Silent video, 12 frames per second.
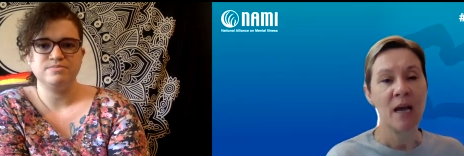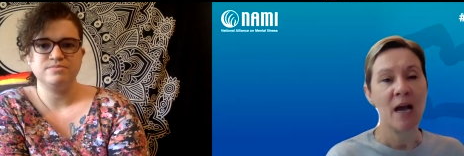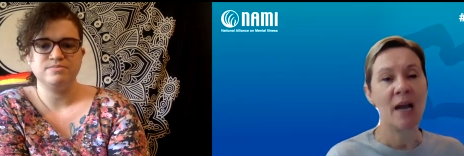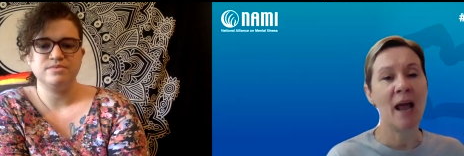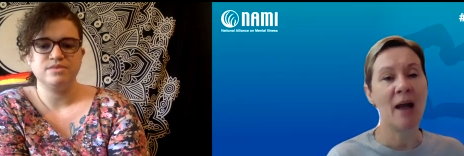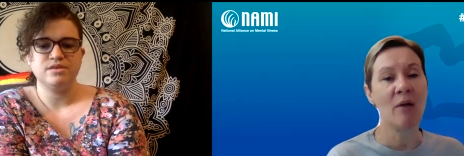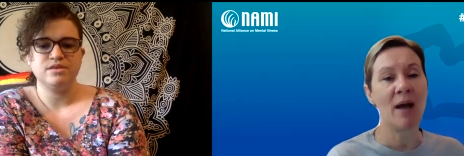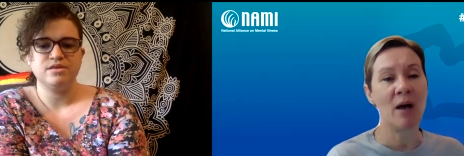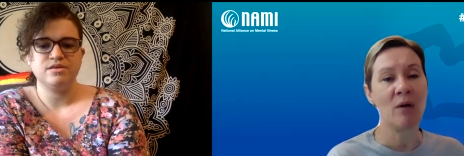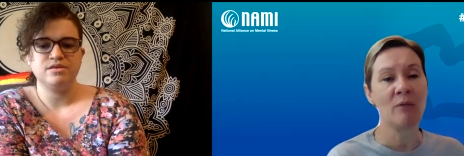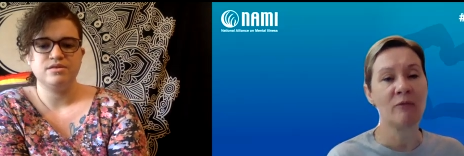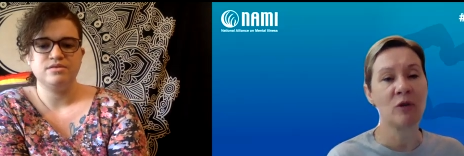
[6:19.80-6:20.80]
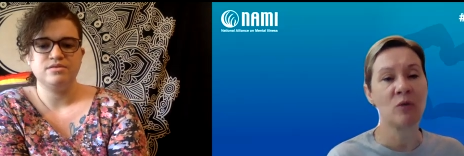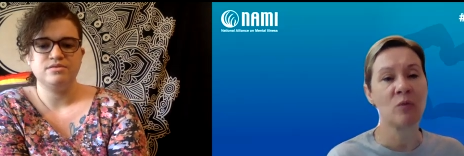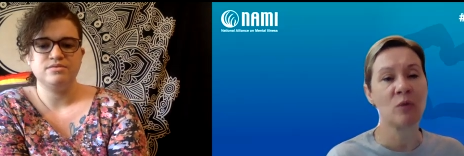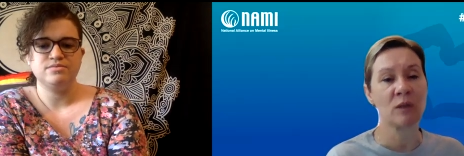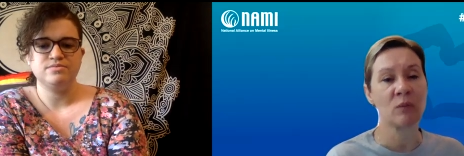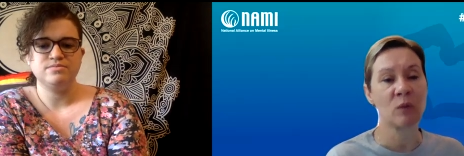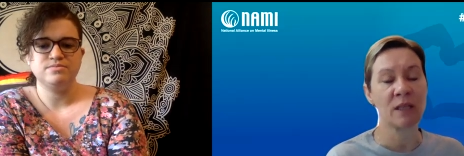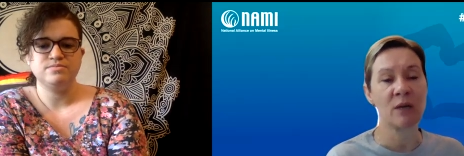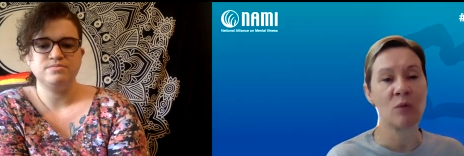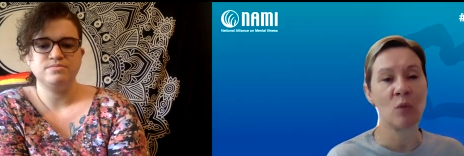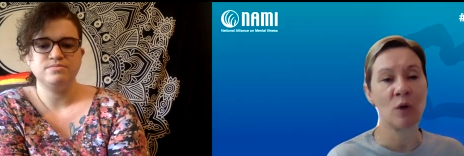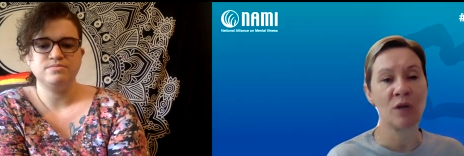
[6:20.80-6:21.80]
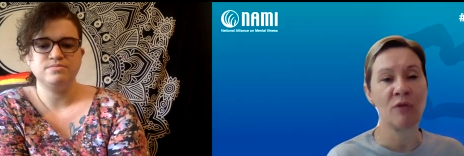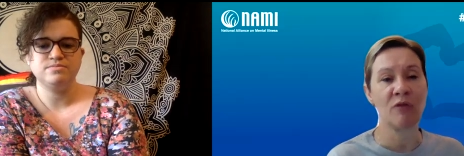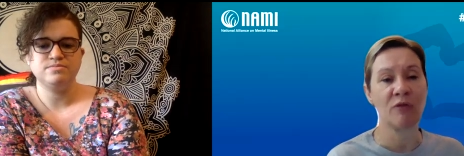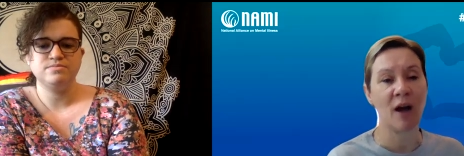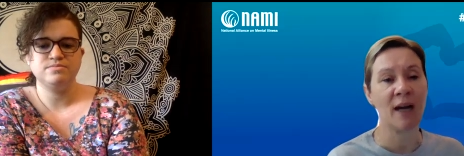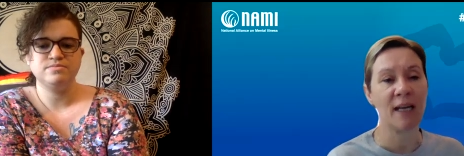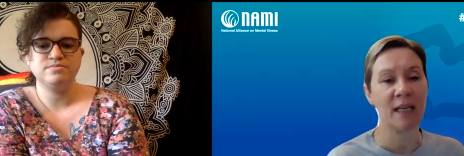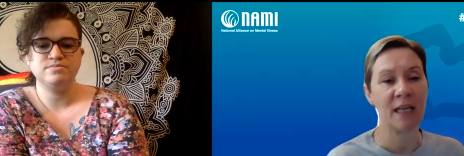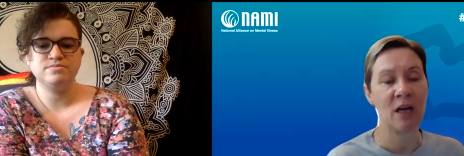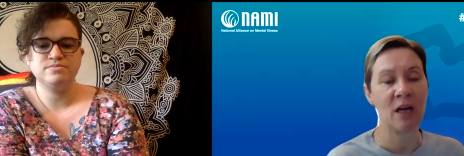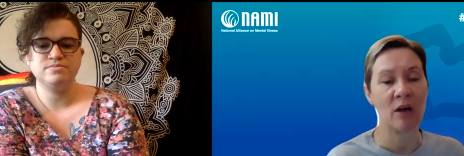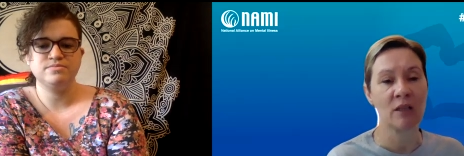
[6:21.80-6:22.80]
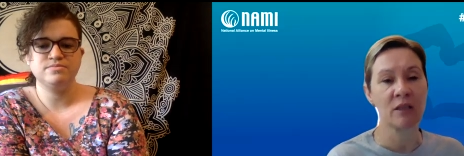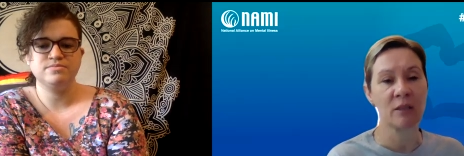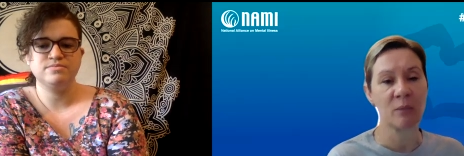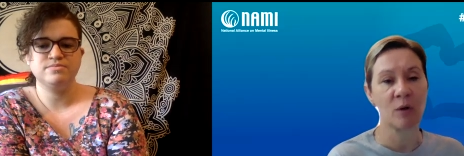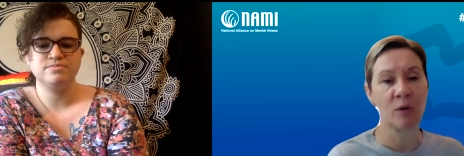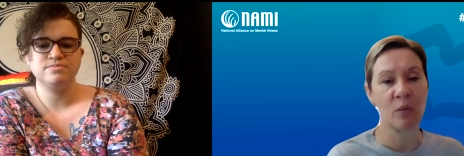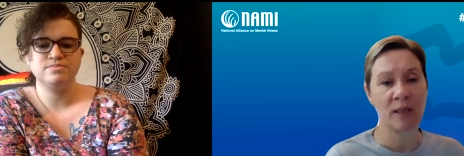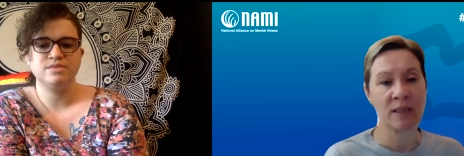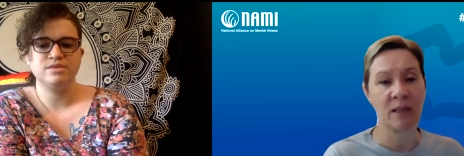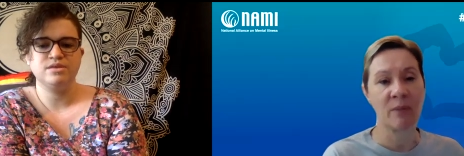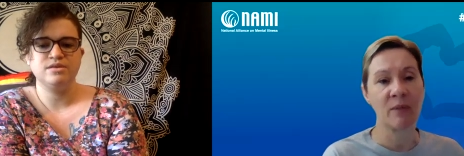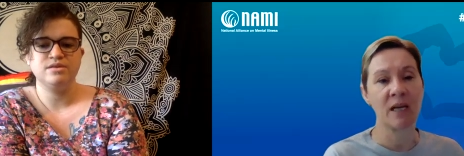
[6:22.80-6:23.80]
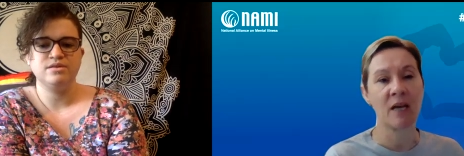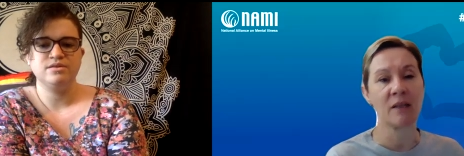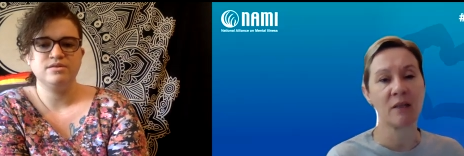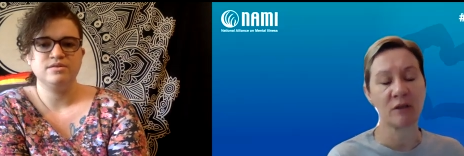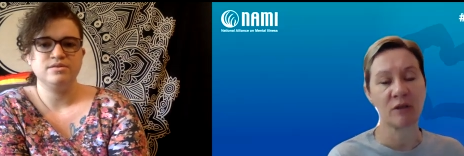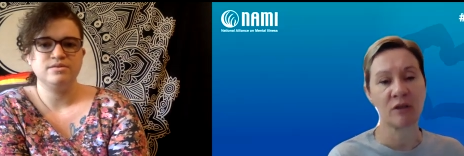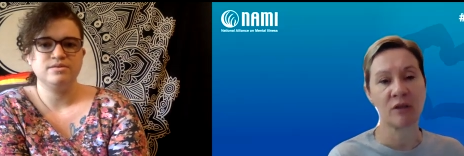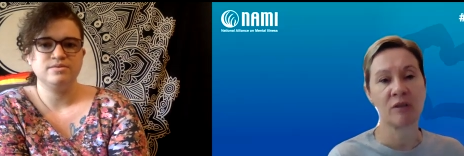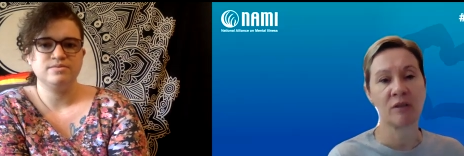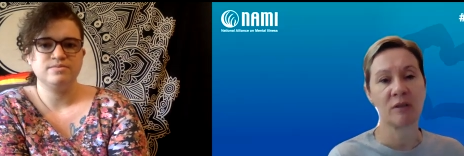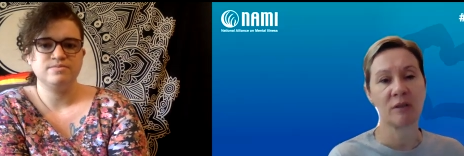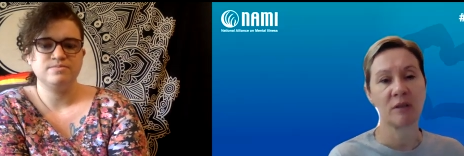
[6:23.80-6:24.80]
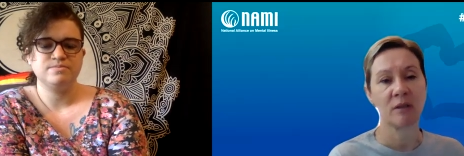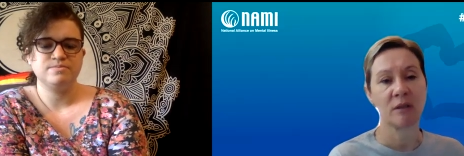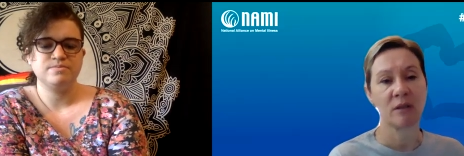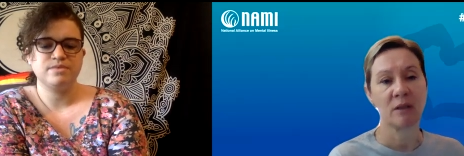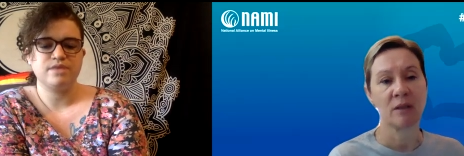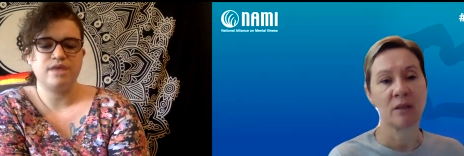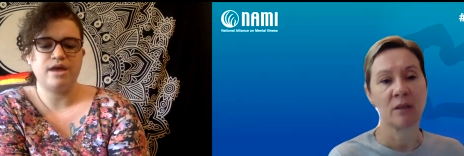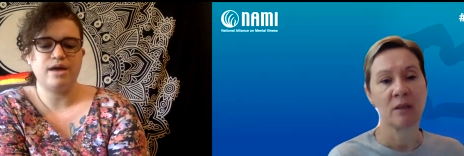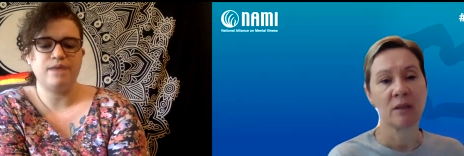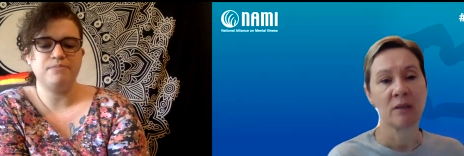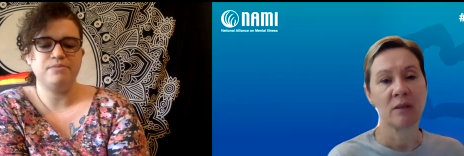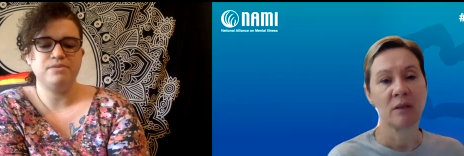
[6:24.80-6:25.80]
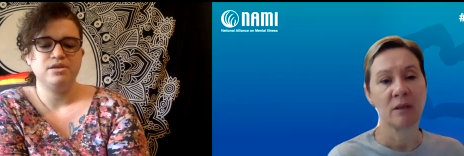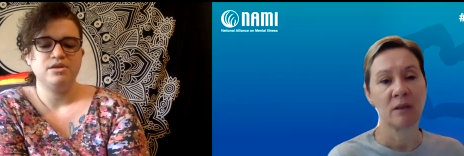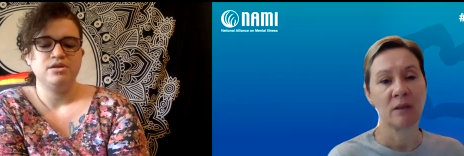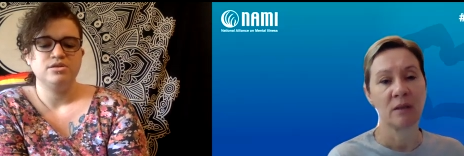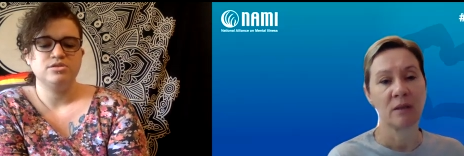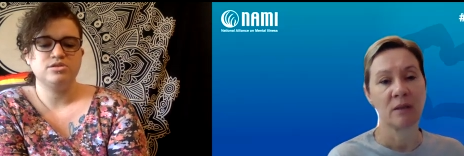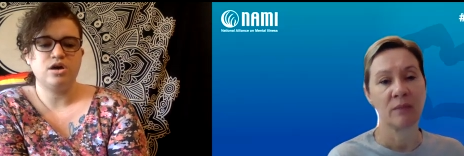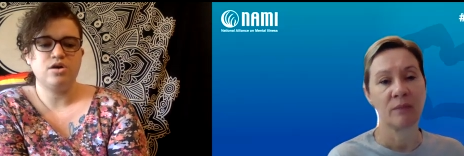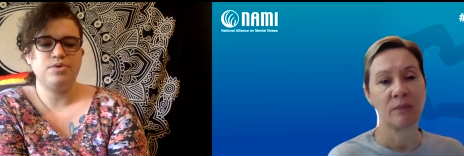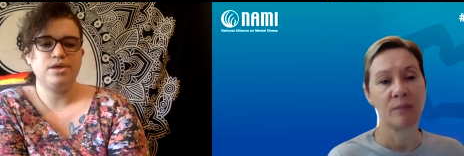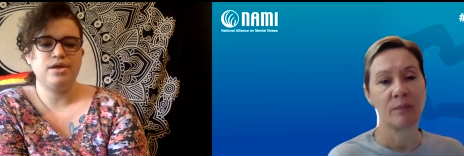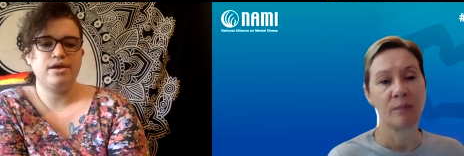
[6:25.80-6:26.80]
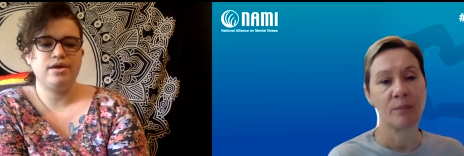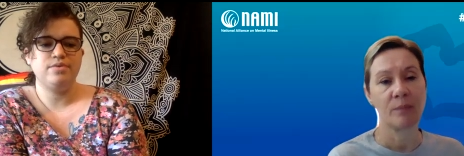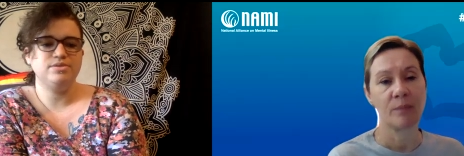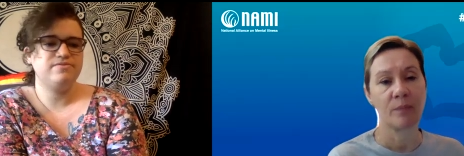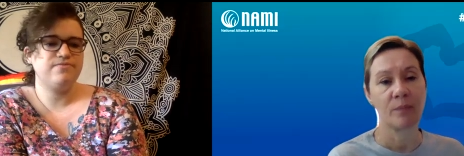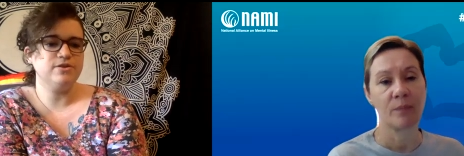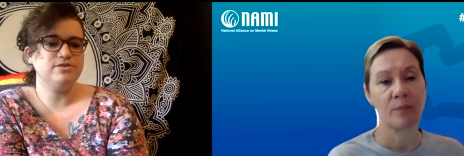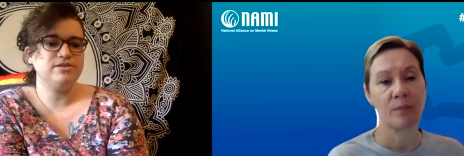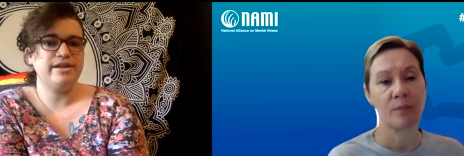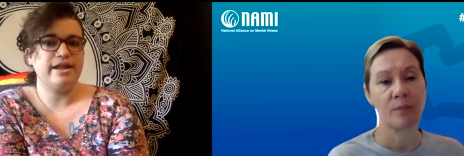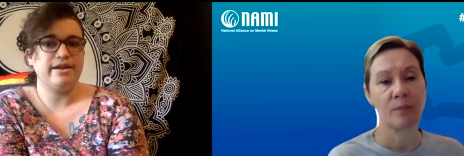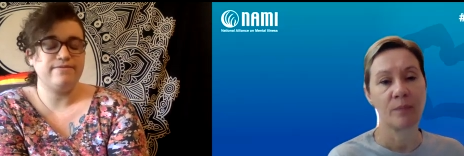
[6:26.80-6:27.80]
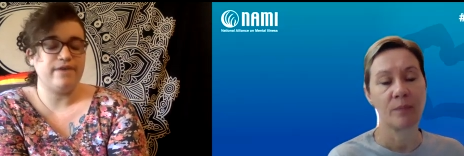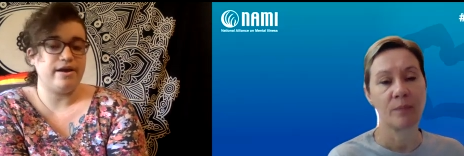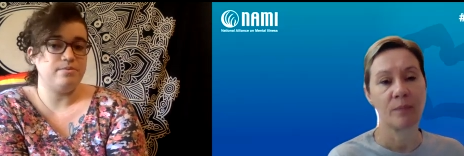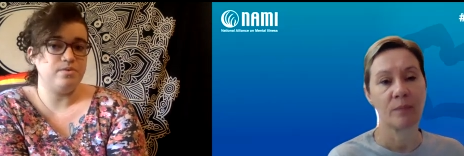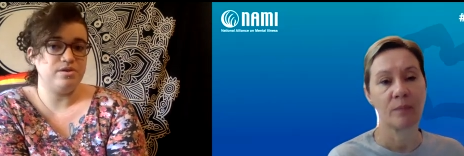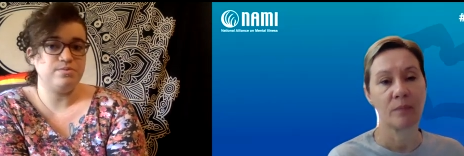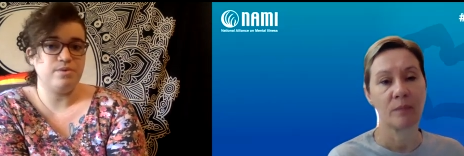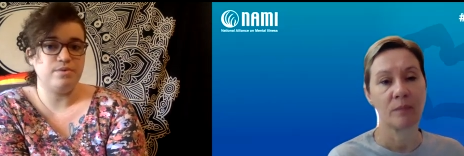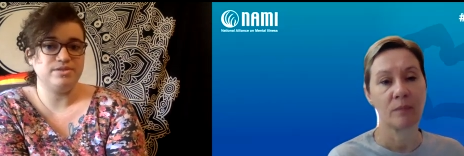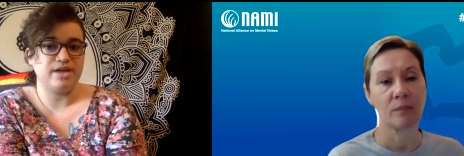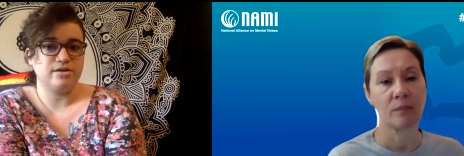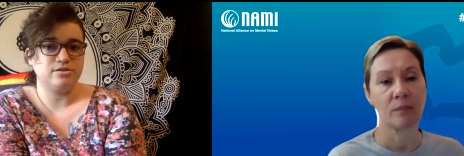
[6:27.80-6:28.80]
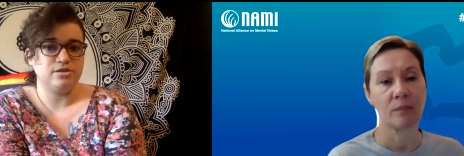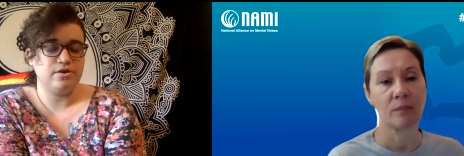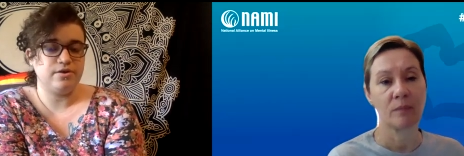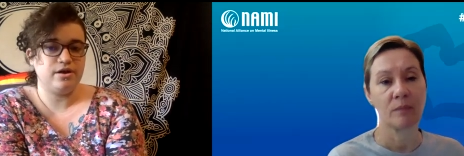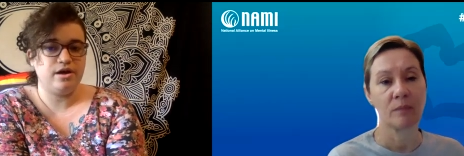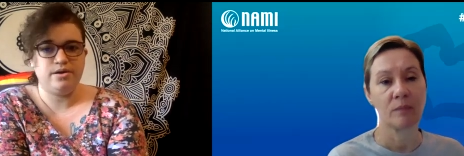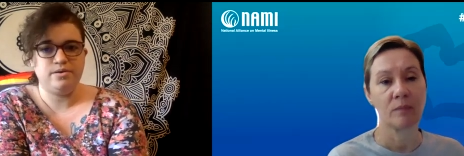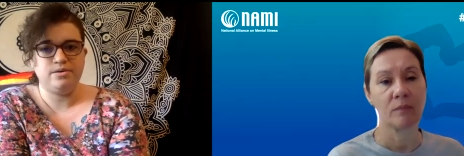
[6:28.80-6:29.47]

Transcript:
Speaker 1: And how helpful was, was it when you finally got to the point where somebody understood?
Speaker 2: Um, so, it, it was first identified with what was actually going on